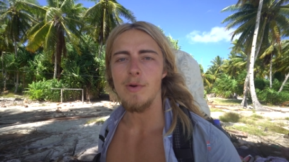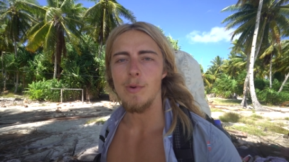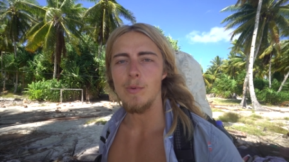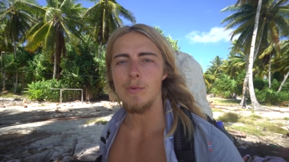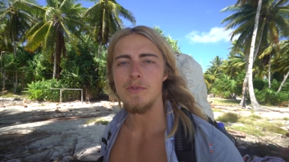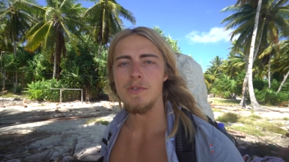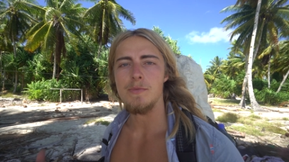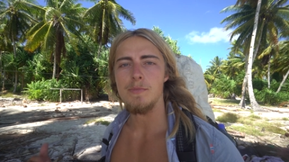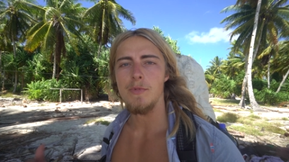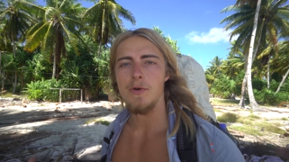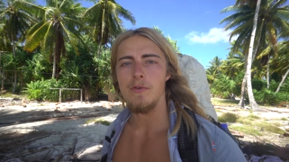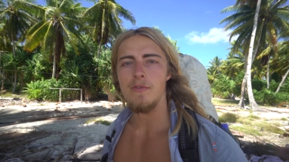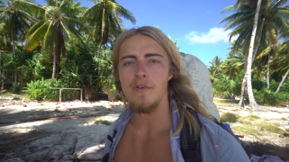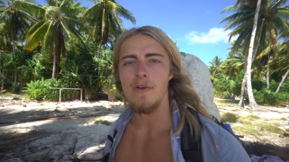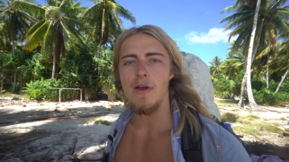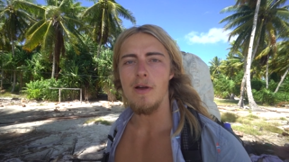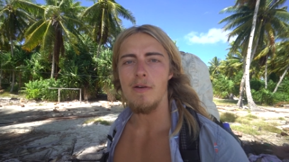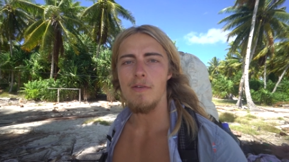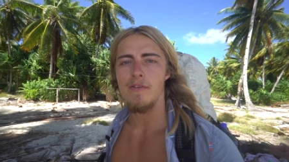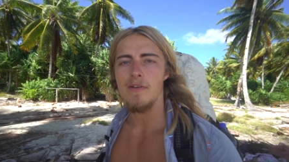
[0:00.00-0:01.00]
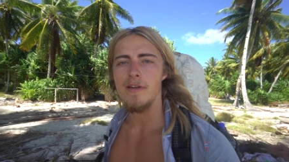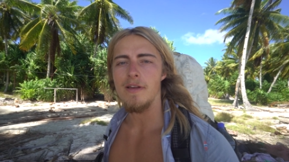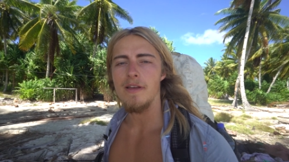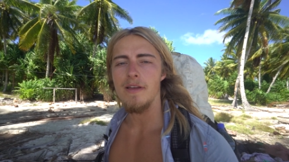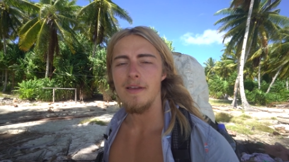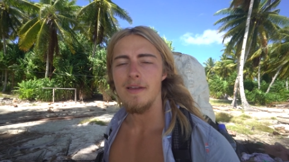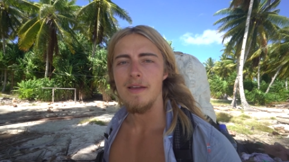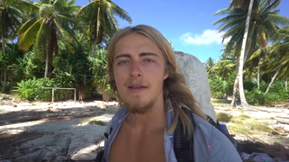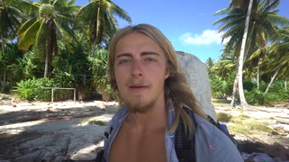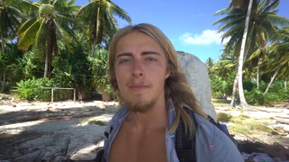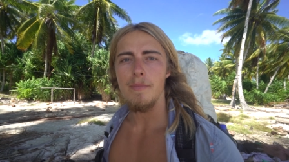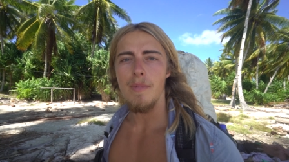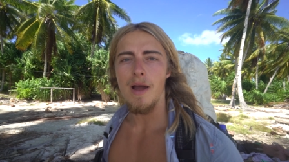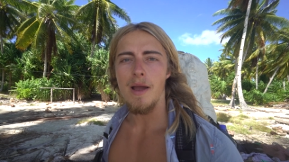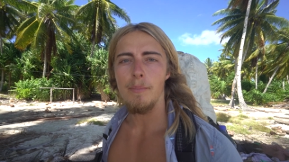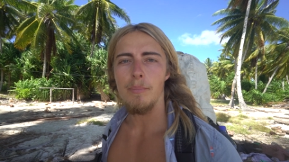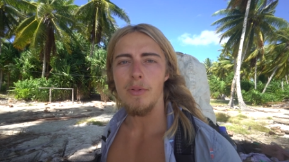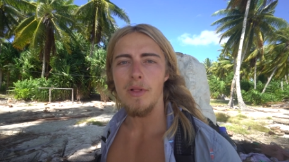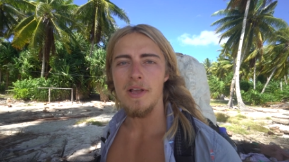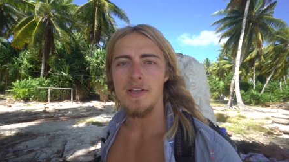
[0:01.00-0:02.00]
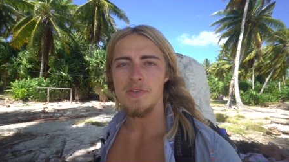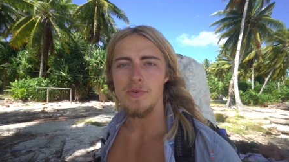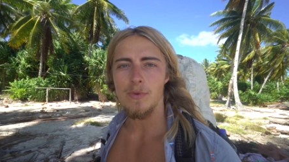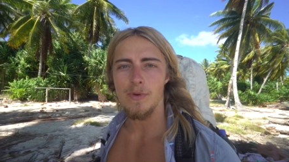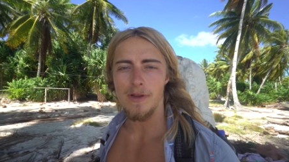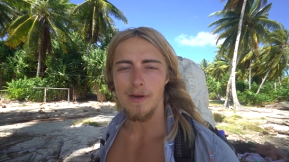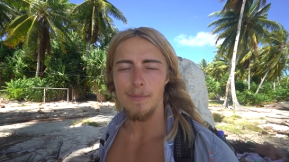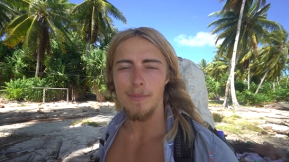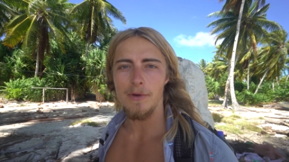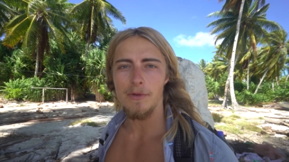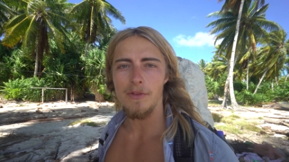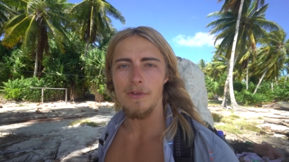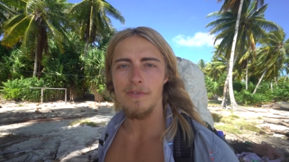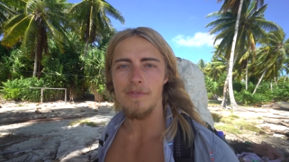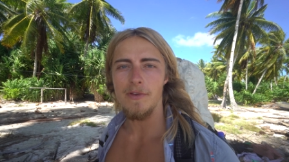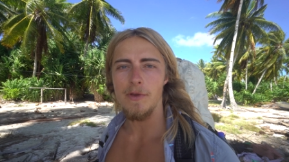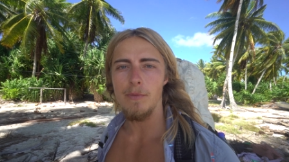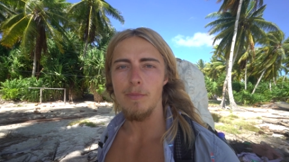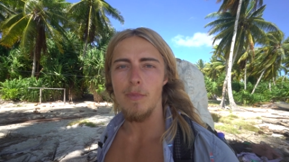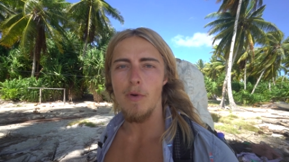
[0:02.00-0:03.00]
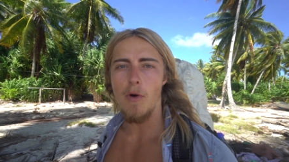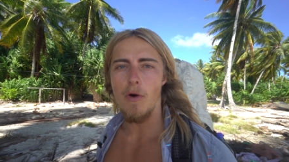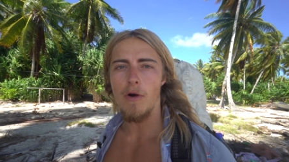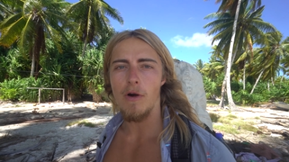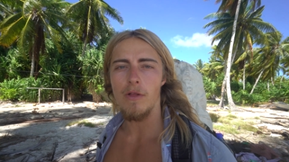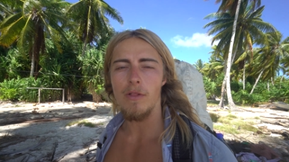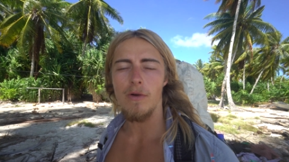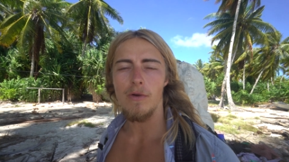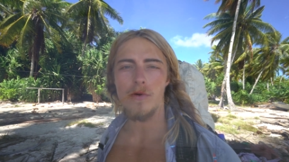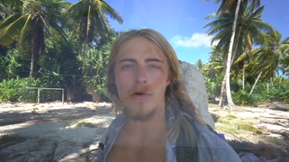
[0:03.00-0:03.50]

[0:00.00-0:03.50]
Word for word: everyone's moving over to my place. We're gonna build a few more